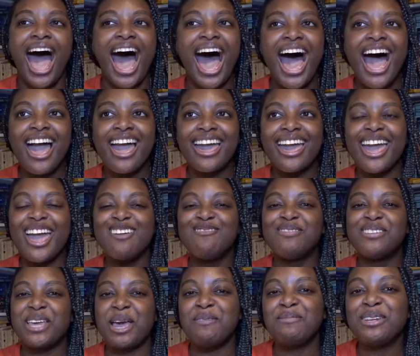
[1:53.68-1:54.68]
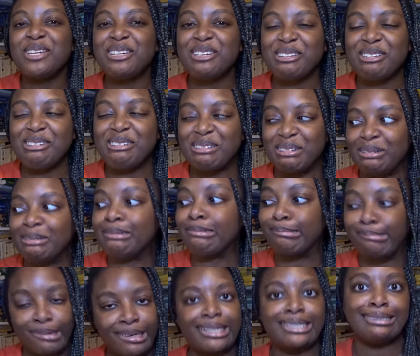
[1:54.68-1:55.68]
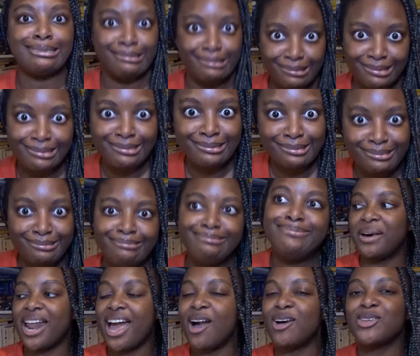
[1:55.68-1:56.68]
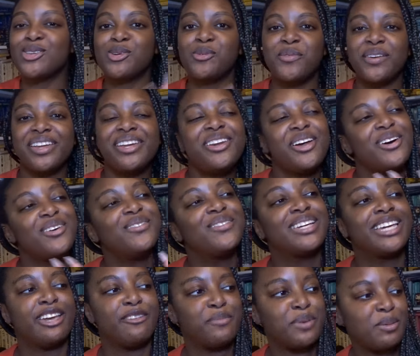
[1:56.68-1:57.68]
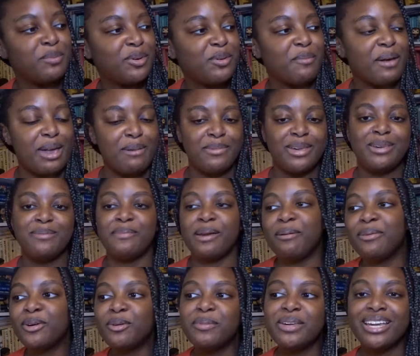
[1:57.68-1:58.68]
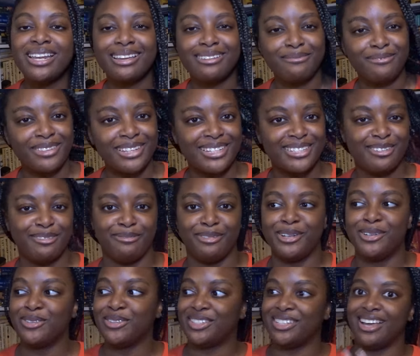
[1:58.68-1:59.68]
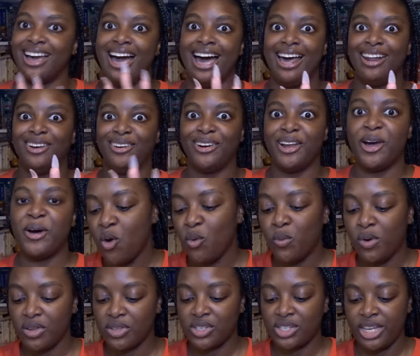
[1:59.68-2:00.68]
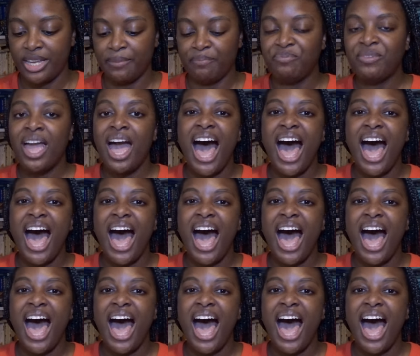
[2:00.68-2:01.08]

I am tempted to start it right now, but I also want to, you know, give people maybe, maybe there'll be an influx of votes. I don't know. We'll see.